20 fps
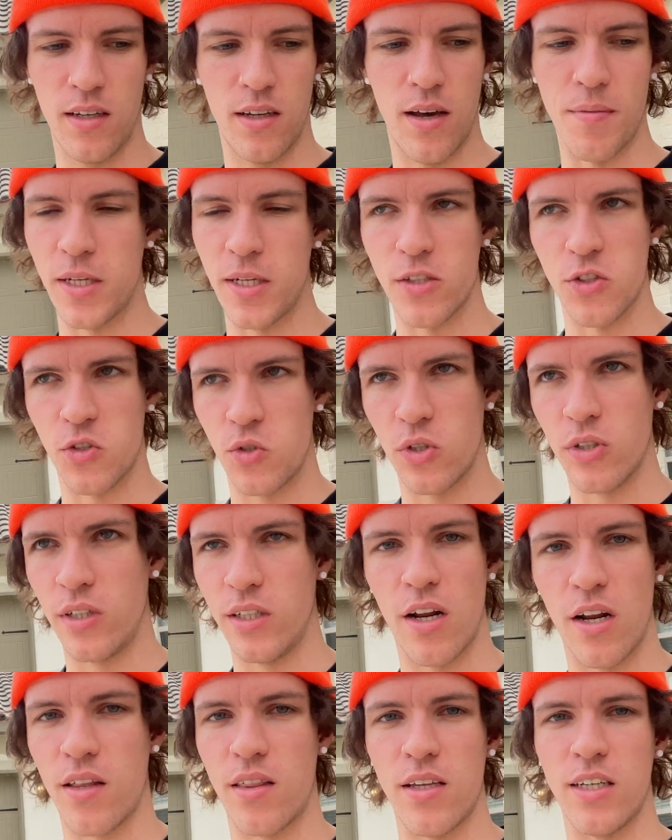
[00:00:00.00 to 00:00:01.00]
I mean, there's really
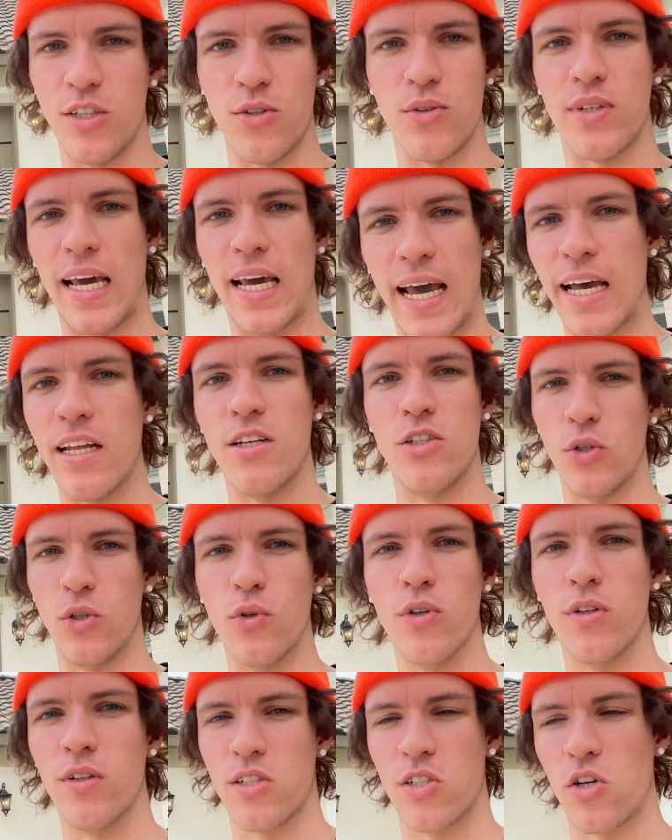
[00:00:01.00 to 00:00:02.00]
nothing you can't do
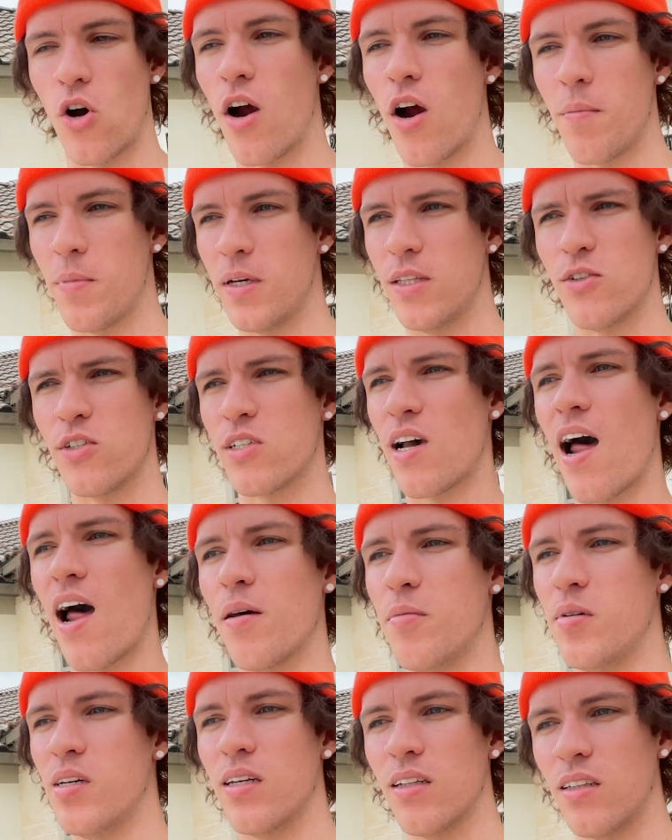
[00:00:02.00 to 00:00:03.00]
to this car. I mean, there's got to
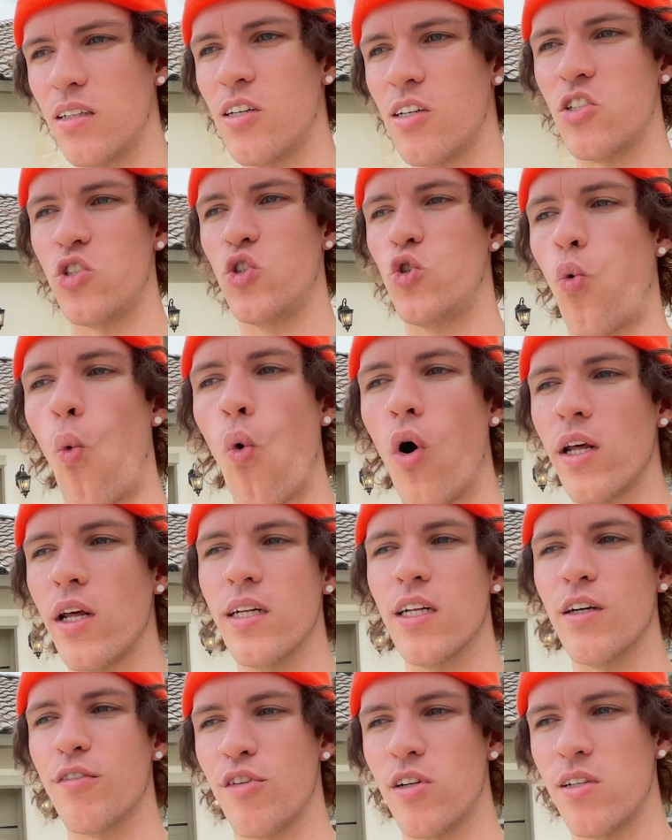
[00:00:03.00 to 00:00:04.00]
be at least 20
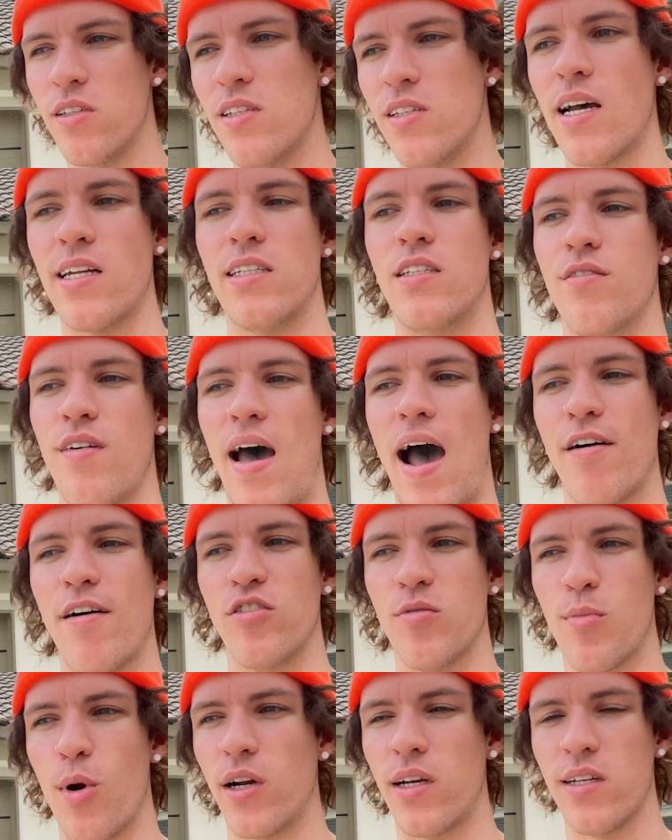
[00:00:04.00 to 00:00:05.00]
different sets of
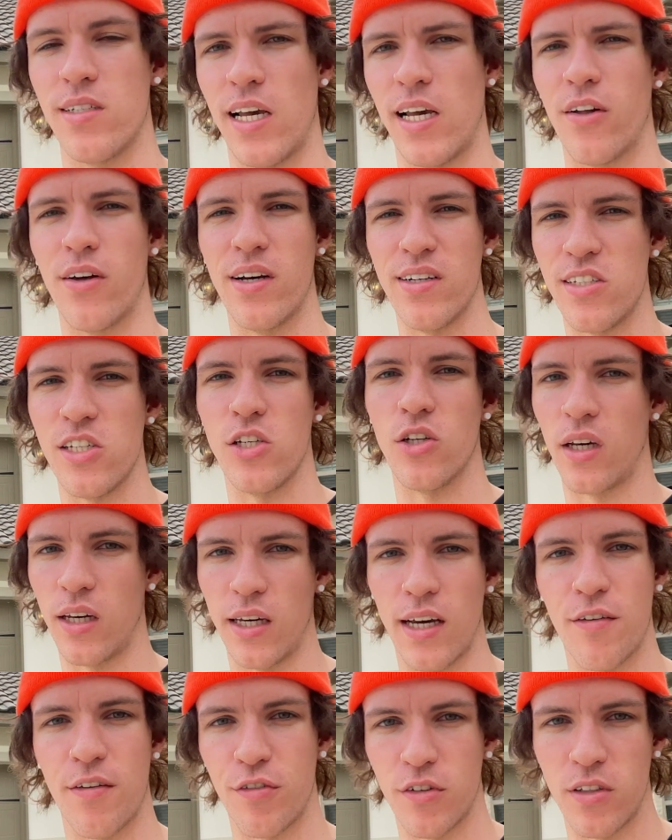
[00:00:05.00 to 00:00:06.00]
aftermarket taillights that you can
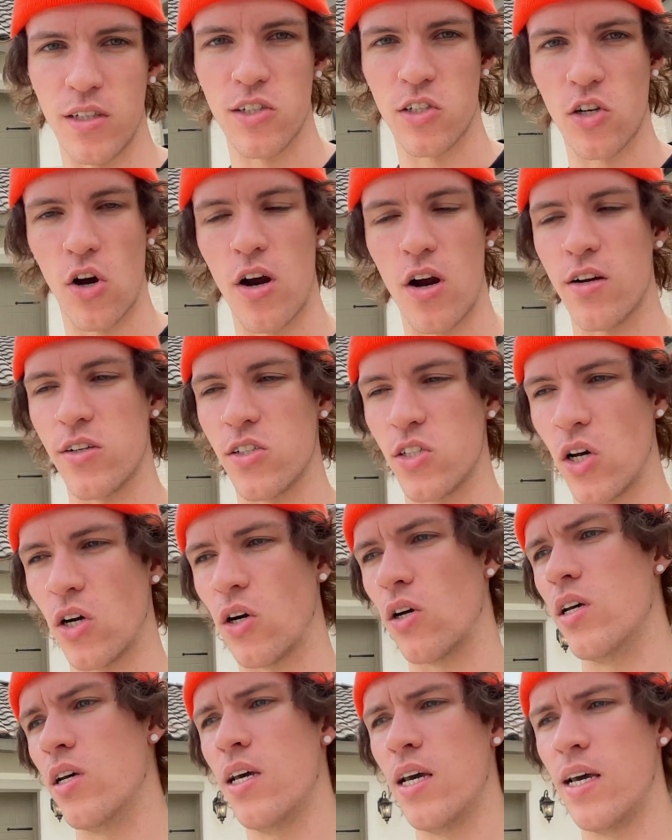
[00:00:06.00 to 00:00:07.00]
get for these cars. So
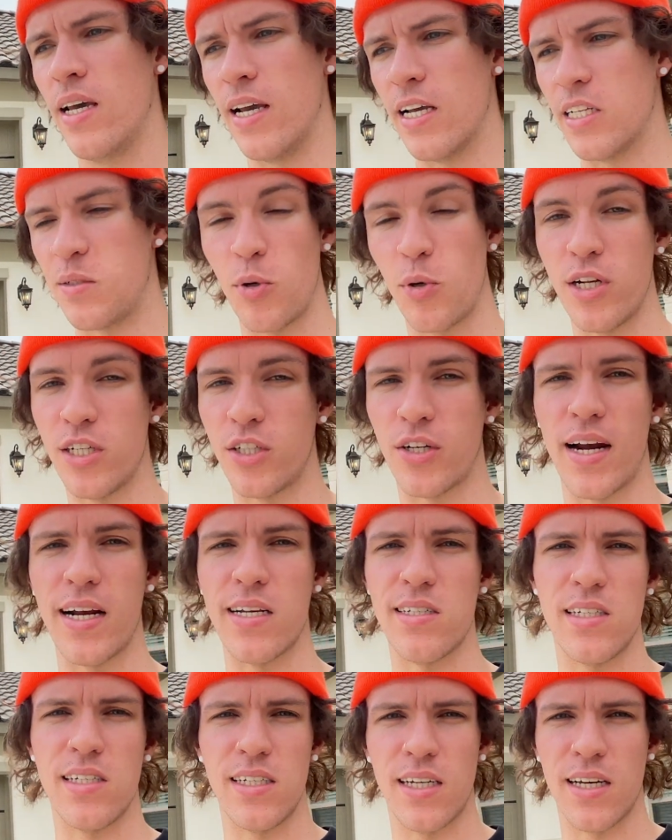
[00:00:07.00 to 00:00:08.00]
it's pretty
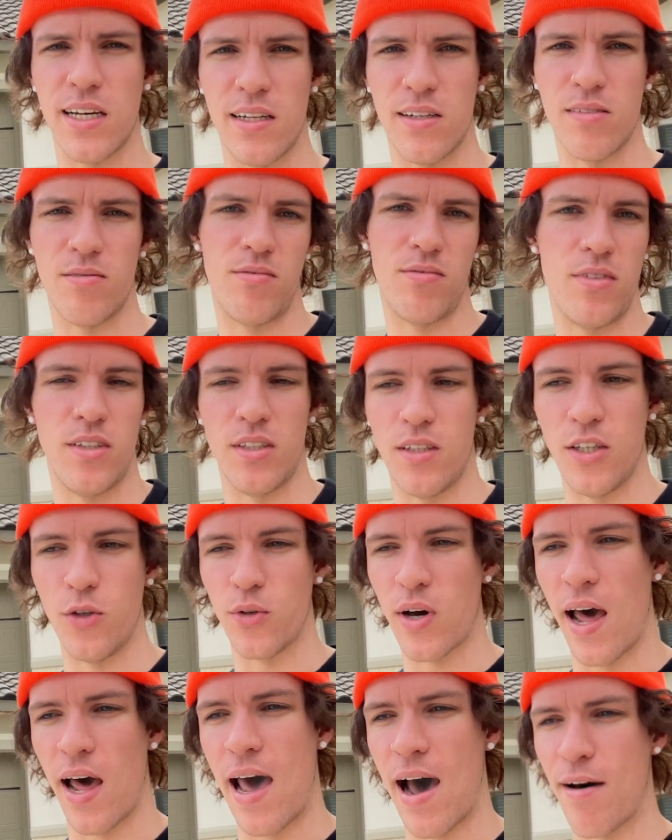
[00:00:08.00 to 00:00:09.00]
crazy, and you
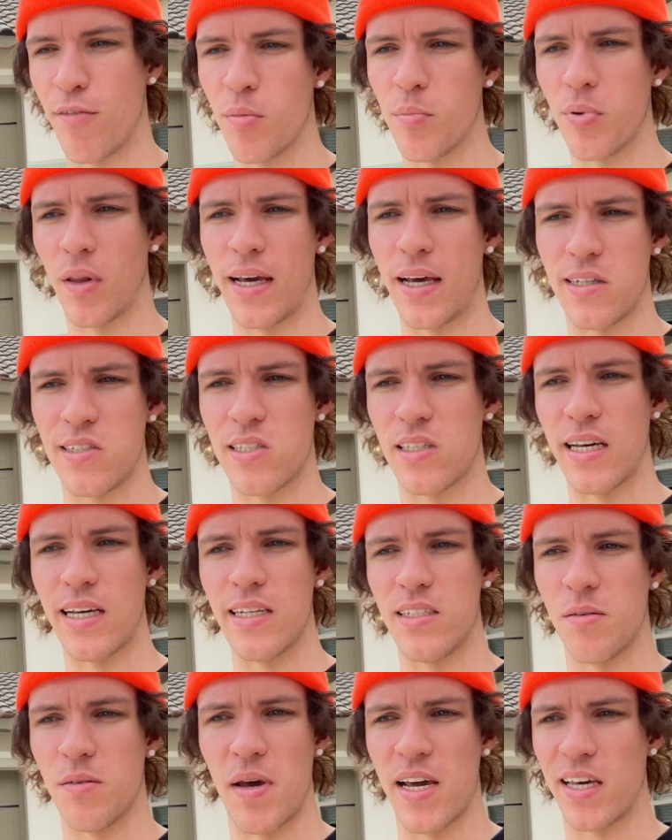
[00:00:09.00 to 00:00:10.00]
kind of have a blank slate
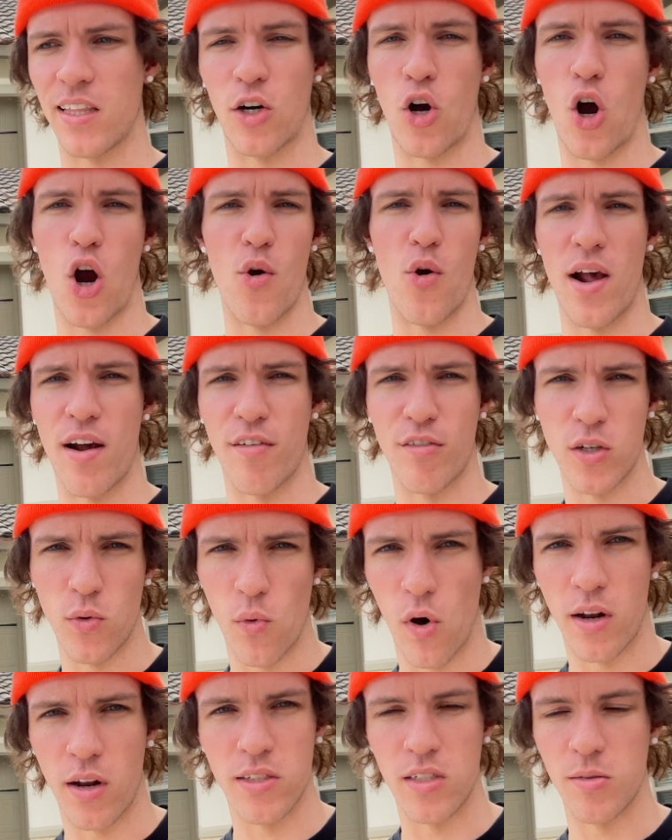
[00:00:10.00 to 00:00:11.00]
to make the car whatever you
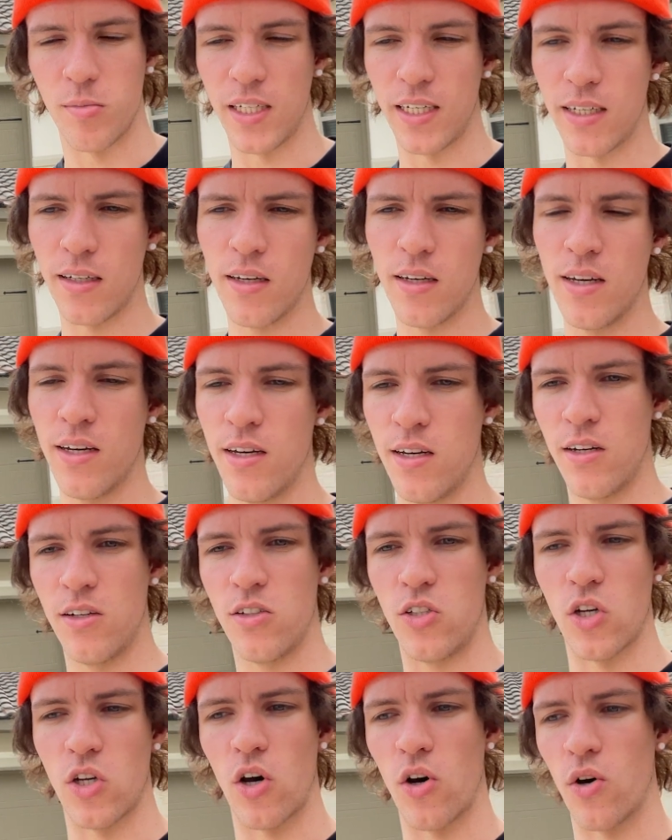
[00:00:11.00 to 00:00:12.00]
want it to be.
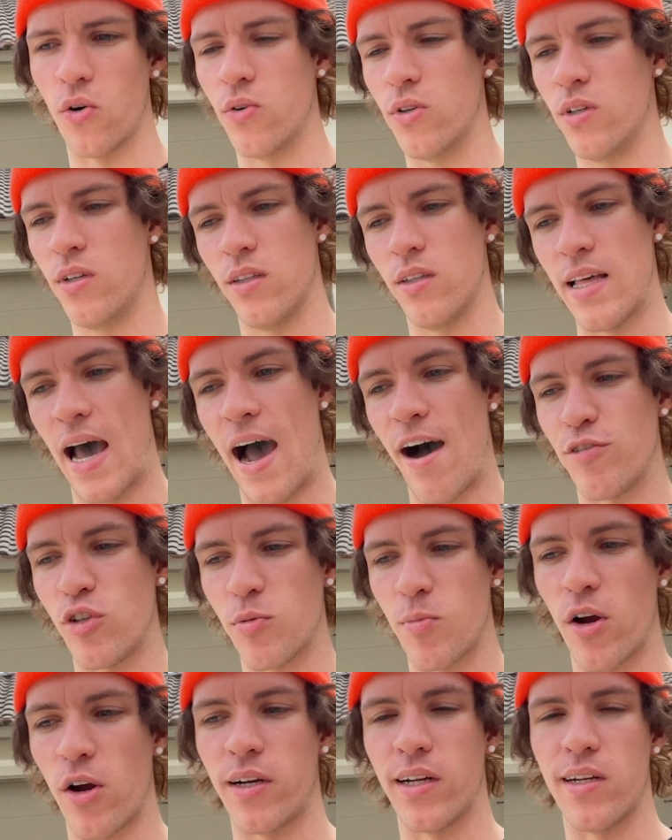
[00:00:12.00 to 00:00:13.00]
So the
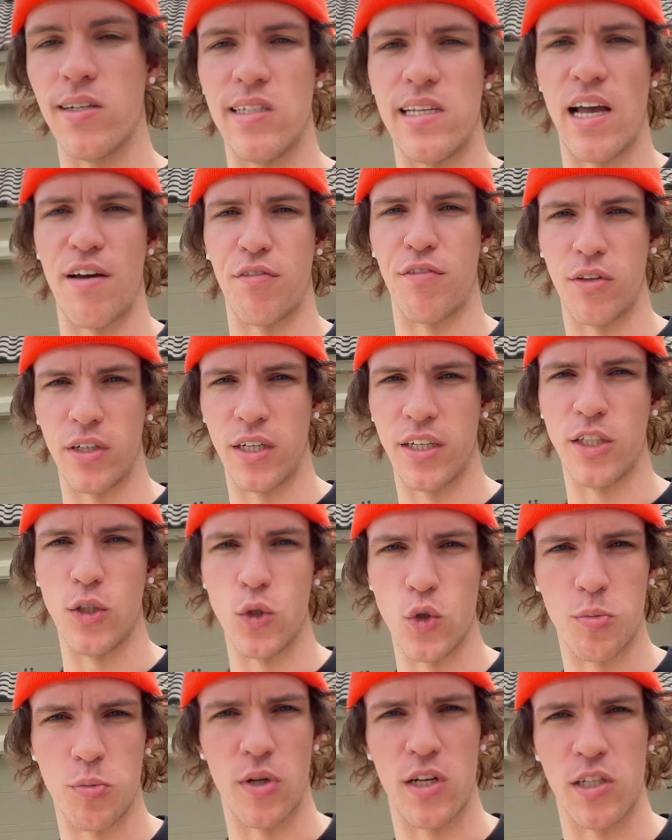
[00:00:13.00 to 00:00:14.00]
aftermarket is definitely a
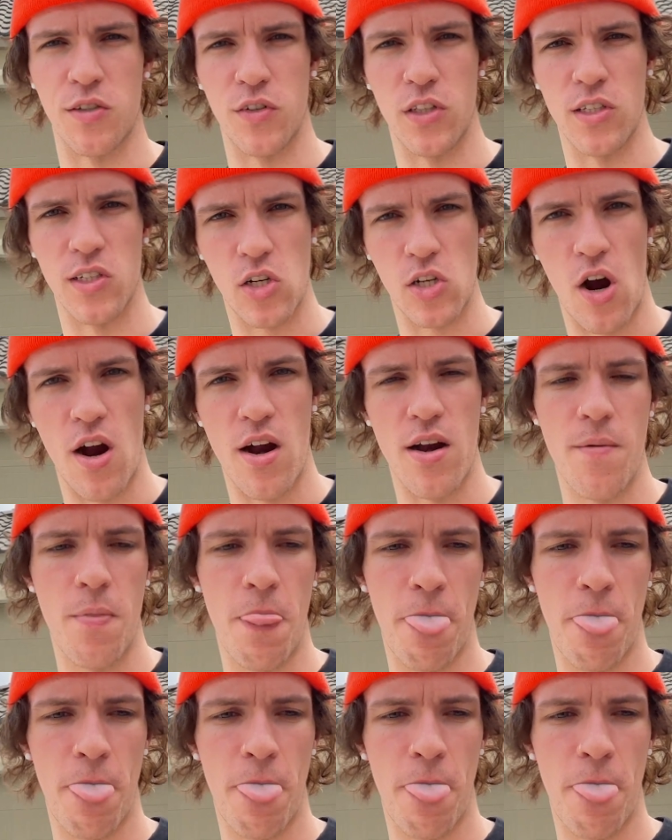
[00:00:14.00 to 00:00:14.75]
huge plus for this car.